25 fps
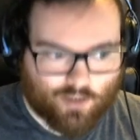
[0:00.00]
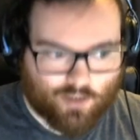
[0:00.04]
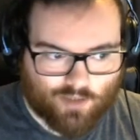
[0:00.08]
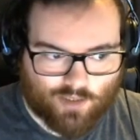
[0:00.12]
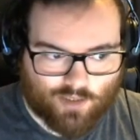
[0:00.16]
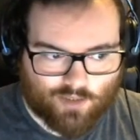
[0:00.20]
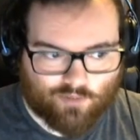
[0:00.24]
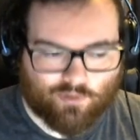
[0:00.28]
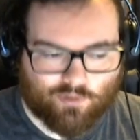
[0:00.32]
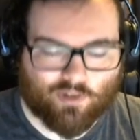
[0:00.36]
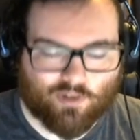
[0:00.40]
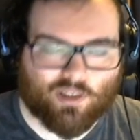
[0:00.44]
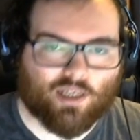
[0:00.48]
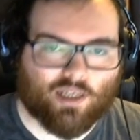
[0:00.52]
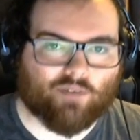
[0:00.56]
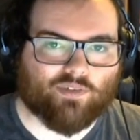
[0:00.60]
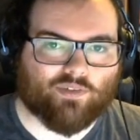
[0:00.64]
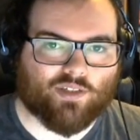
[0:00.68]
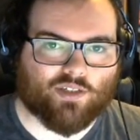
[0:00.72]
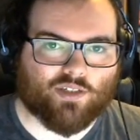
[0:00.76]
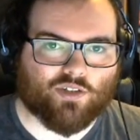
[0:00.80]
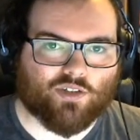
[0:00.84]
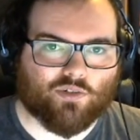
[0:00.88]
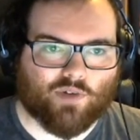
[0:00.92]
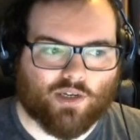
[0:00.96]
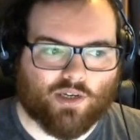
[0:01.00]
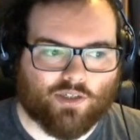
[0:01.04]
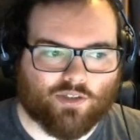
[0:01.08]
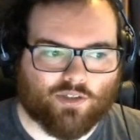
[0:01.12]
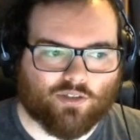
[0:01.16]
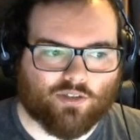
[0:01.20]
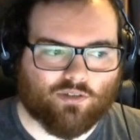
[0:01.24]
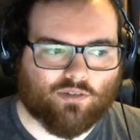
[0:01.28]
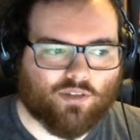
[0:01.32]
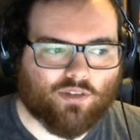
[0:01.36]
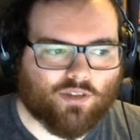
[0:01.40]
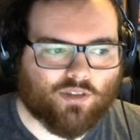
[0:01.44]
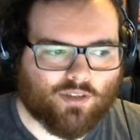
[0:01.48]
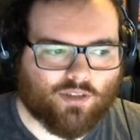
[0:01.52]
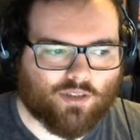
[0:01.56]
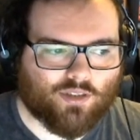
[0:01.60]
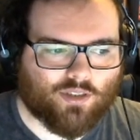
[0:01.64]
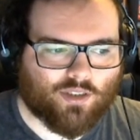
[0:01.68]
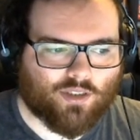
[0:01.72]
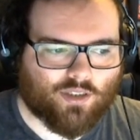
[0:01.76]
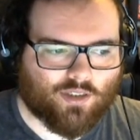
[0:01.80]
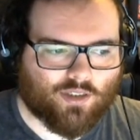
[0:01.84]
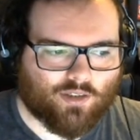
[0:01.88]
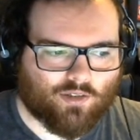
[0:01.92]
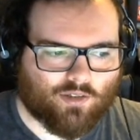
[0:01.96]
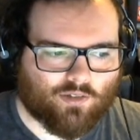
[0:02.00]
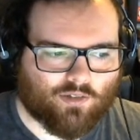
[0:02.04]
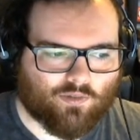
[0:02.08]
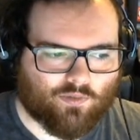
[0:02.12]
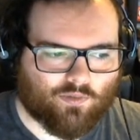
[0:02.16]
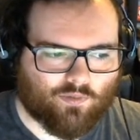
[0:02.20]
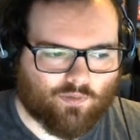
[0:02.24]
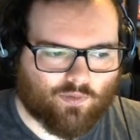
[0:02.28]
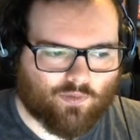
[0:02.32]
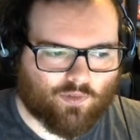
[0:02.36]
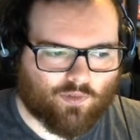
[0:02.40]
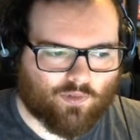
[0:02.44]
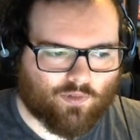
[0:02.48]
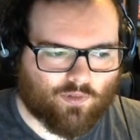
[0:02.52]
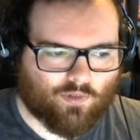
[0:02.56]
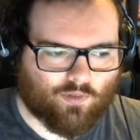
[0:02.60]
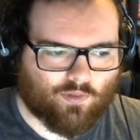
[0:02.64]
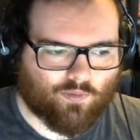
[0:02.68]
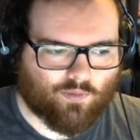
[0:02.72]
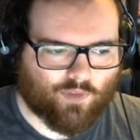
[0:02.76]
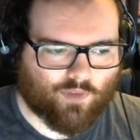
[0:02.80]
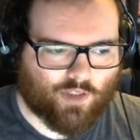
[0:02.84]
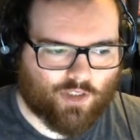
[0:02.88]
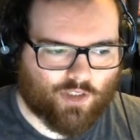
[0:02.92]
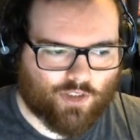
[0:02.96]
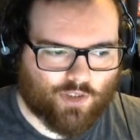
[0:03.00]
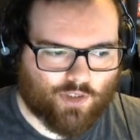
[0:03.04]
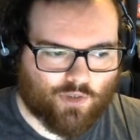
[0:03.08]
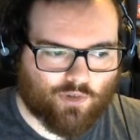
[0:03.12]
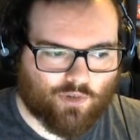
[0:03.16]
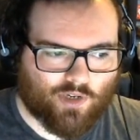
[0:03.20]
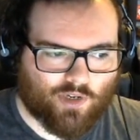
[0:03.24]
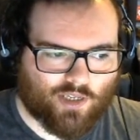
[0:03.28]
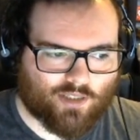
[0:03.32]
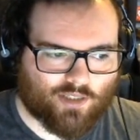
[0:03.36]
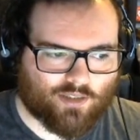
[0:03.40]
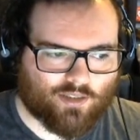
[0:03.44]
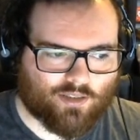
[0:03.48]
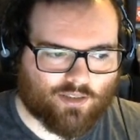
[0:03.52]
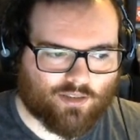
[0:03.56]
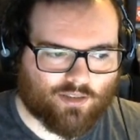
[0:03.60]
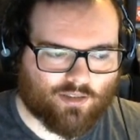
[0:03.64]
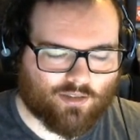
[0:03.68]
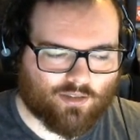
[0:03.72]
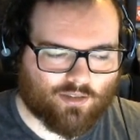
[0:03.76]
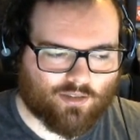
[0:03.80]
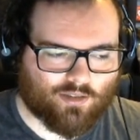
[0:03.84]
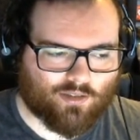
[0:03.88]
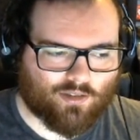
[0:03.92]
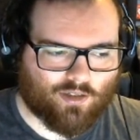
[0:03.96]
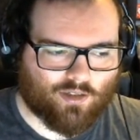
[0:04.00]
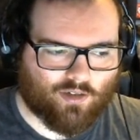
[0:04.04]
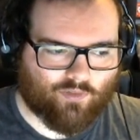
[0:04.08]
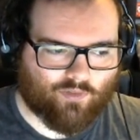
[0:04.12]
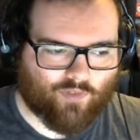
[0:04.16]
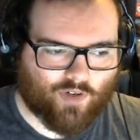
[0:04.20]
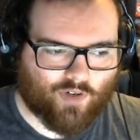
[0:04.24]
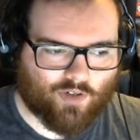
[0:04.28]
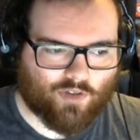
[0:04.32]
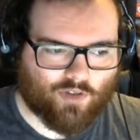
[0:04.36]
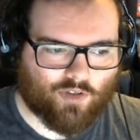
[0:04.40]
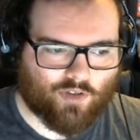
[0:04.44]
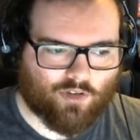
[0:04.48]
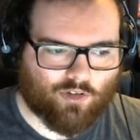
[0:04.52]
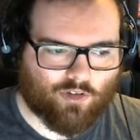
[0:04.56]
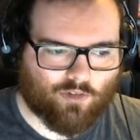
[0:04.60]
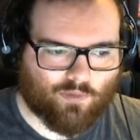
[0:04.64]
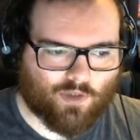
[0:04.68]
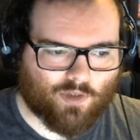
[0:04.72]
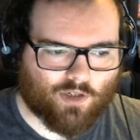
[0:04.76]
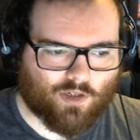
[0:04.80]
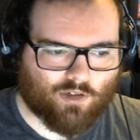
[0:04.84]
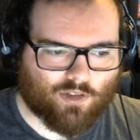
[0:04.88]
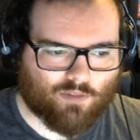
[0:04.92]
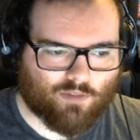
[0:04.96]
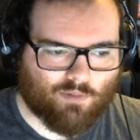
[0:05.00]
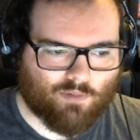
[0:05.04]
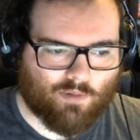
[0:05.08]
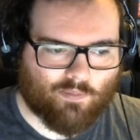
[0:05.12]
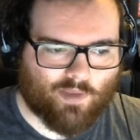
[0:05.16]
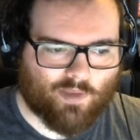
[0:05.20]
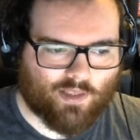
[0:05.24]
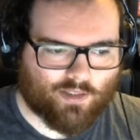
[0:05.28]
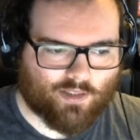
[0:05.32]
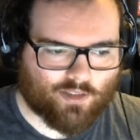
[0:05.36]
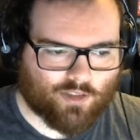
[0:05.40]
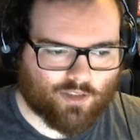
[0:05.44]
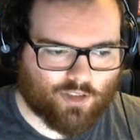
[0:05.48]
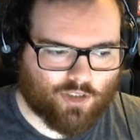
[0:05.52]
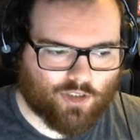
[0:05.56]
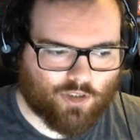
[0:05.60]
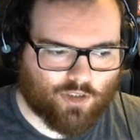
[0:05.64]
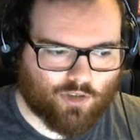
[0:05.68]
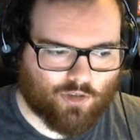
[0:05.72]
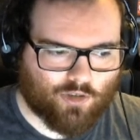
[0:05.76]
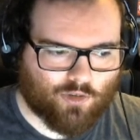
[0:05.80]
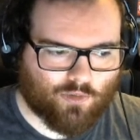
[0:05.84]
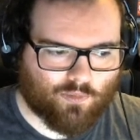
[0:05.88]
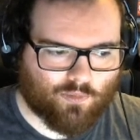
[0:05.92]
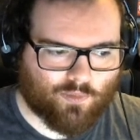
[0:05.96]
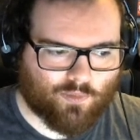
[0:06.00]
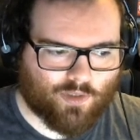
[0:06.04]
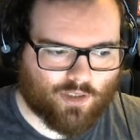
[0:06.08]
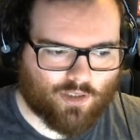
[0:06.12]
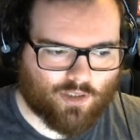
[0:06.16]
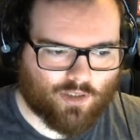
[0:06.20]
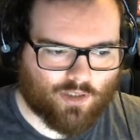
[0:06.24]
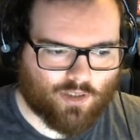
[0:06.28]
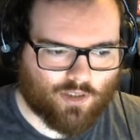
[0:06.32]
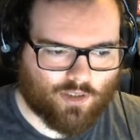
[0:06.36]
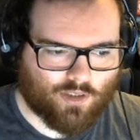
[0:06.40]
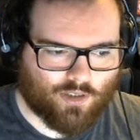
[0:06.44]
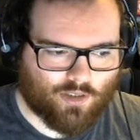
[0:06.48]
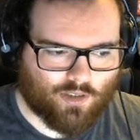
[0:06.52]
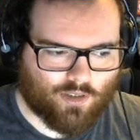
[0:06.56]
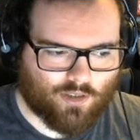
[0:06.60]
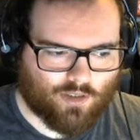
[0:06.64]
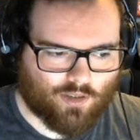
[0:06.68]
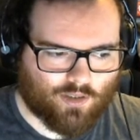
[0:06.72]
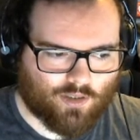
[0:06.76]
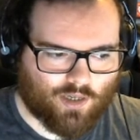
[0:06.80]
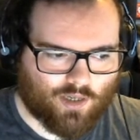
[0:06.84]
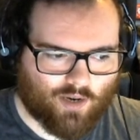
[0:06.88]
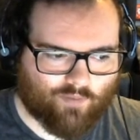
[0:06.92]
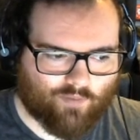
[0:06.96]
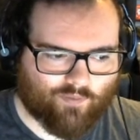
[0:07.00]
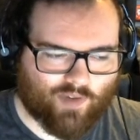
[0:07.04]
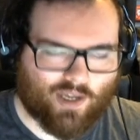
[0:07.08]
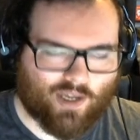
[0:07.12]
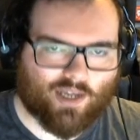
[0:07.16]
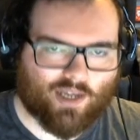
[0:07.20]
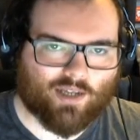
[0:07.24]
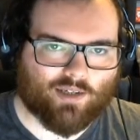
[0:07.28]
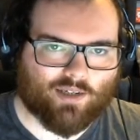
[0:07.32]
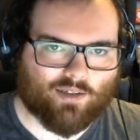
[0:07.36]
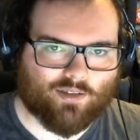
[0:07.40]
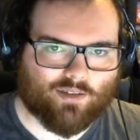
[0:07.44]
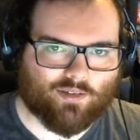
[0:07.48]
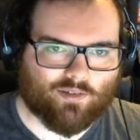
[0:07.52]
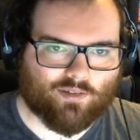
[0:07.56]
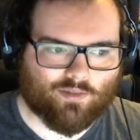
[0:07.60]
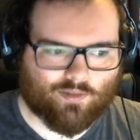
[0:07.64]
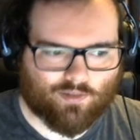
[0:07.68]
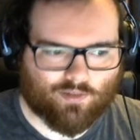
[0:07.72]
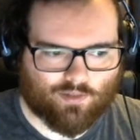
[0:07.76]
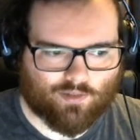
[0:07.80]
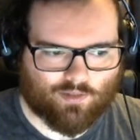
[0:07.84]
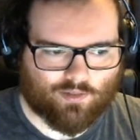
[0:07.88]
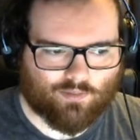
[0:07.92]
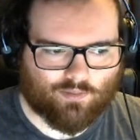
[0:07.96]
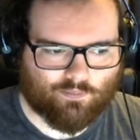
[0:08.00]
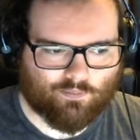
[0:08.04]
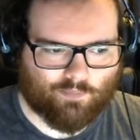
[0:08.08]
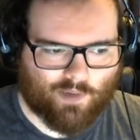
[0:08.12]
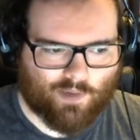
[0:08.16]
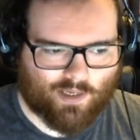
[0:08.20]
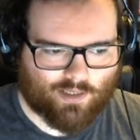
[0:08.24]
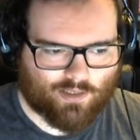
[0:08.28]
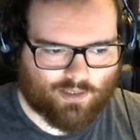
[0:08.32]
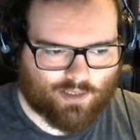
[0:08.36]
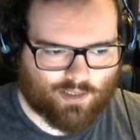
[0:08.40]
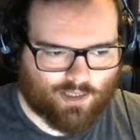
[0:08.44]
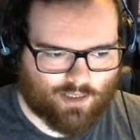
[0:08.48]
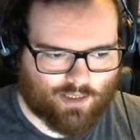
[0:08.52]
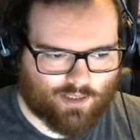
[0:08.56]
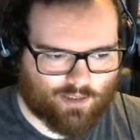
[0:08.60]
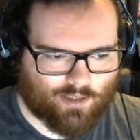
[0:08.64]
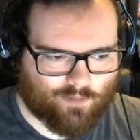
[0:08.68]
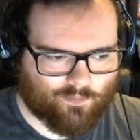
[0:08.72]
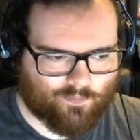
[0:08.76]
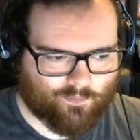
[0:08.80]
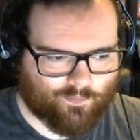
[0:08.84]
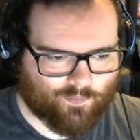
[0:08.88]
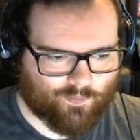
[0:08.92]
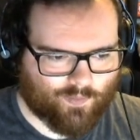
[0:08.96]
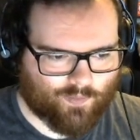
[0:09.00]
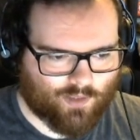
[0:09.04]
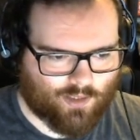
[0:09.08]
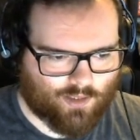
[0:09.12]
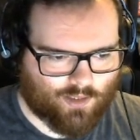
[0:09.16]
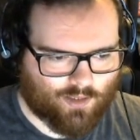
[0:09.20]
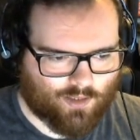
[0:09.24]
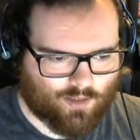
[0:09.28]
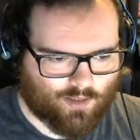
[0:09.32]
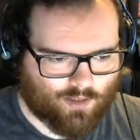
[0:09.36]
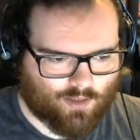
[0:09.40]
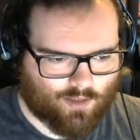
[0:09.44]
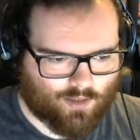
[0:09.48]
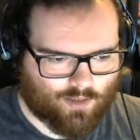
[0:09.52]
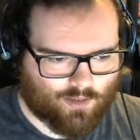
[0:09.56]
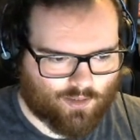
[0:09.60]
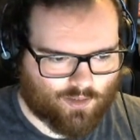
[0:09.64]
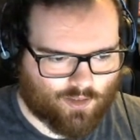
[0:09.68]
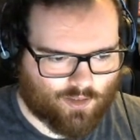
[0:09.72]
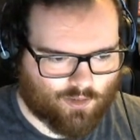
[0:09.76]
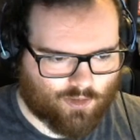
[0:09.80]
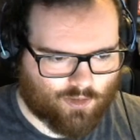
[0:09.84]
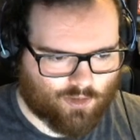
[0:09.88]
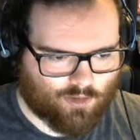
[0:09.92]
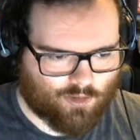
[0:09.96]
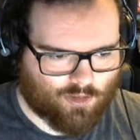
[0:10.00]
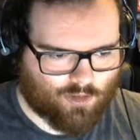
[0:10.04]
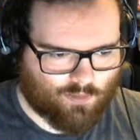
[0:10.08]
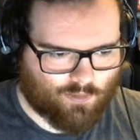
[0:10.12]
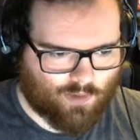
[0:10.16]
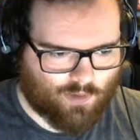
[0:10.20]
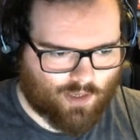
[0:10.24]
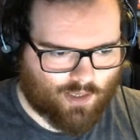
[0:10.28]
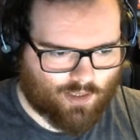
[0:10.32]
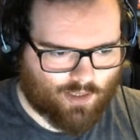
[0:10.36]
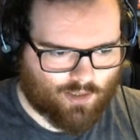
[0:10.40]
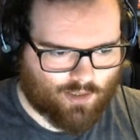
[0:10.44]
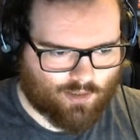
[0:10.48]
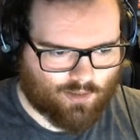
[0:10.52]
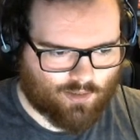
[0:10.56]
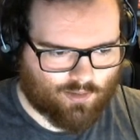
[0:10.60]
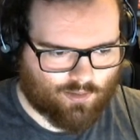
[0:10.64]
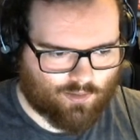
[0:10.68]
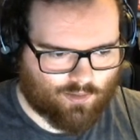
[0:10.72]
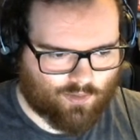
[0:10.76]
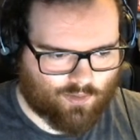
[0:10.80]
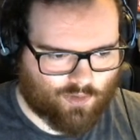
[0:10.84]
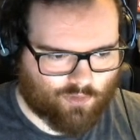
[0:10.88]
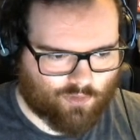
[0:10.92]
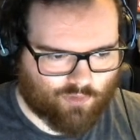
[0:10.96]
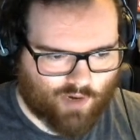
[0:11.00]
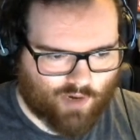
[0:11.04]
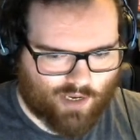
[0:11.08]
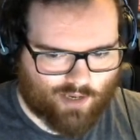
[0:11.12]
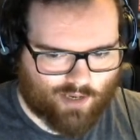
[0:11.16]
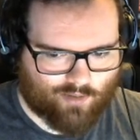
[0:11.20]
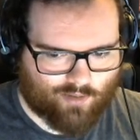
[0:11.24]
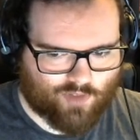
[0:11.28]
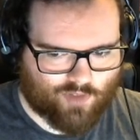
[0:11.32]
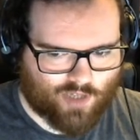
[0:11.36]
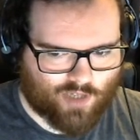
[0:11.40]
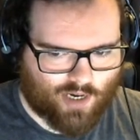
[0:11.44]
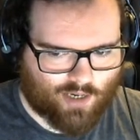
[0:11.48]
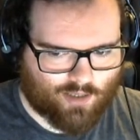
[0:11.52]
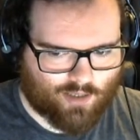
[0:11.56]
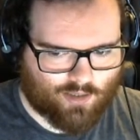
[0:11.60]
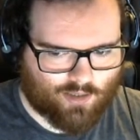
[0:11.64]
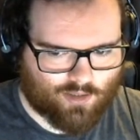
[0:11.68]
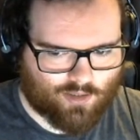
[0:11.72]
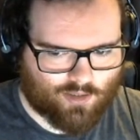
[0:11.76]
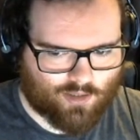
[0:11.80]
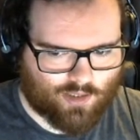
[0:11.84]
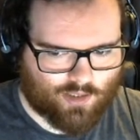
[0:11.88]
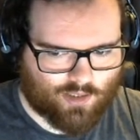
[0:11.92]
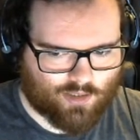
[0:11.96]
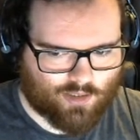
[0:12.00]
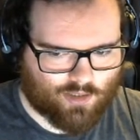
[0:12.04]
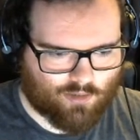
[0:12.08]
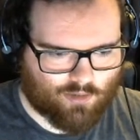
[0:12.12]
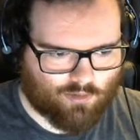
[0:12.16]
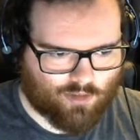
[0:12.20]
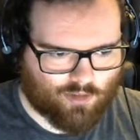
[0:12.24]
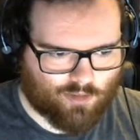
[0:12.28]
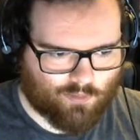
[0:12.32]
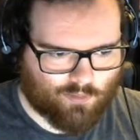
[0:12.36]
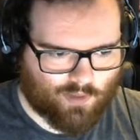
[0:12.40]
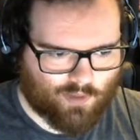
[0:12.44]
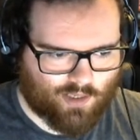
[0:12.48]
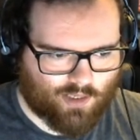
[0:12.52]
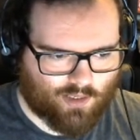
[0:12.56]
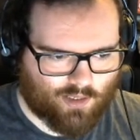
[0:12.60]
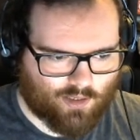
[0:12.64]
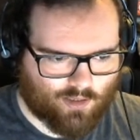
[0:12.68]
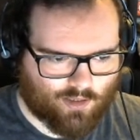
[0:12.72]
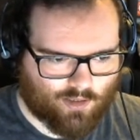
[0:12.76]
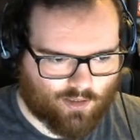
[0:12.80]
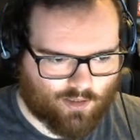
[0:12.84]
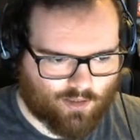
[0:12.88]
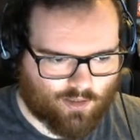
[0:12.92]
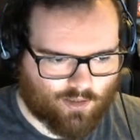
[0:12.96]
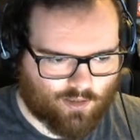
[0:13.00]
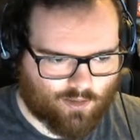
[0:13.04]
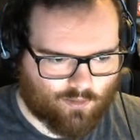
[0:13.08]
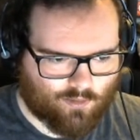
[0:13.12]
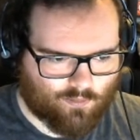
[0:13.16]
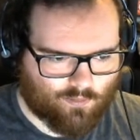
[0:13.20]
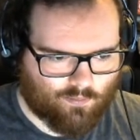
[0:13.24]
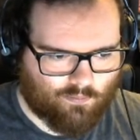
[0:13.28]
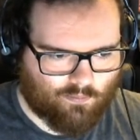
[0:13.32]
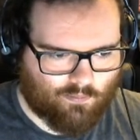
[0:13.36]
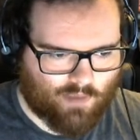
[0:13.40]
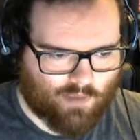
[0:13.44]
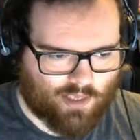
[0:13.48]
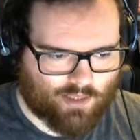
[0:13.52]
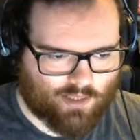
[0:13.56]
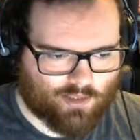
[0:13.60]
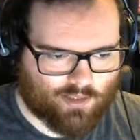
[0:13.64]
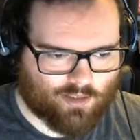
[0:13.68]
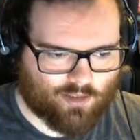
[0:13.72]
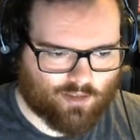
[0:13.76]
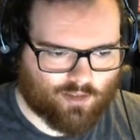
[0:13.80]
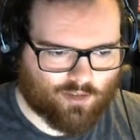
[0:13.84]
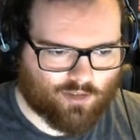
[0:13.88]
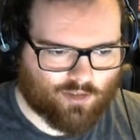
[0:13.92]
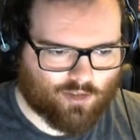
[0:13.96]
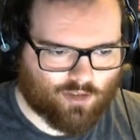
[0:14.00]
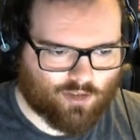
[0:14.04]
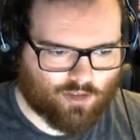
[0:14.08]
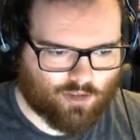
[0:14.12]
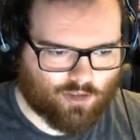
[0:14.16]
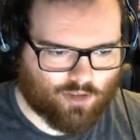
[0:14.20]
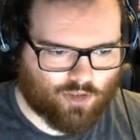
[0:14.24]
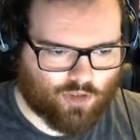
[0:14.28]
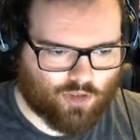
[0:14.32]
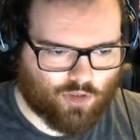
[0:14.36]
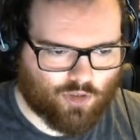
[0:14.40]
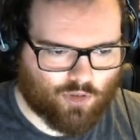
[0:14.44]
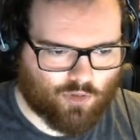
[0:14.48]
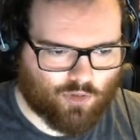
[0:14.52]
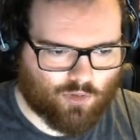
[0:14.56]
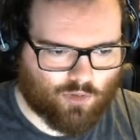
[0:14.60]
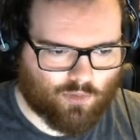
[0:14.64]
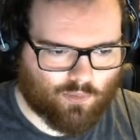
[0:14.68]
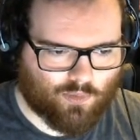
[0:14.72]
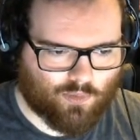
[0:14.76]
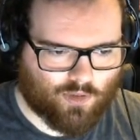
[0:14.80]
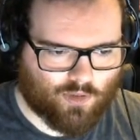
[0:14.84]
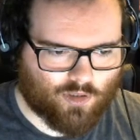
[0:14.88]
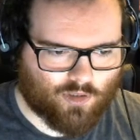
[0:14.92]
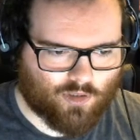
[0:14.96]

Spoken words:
it's a real life situation, the units of volume are going to be meters cubed, and then by time, there's going to be the rate of change is going to be meters cubed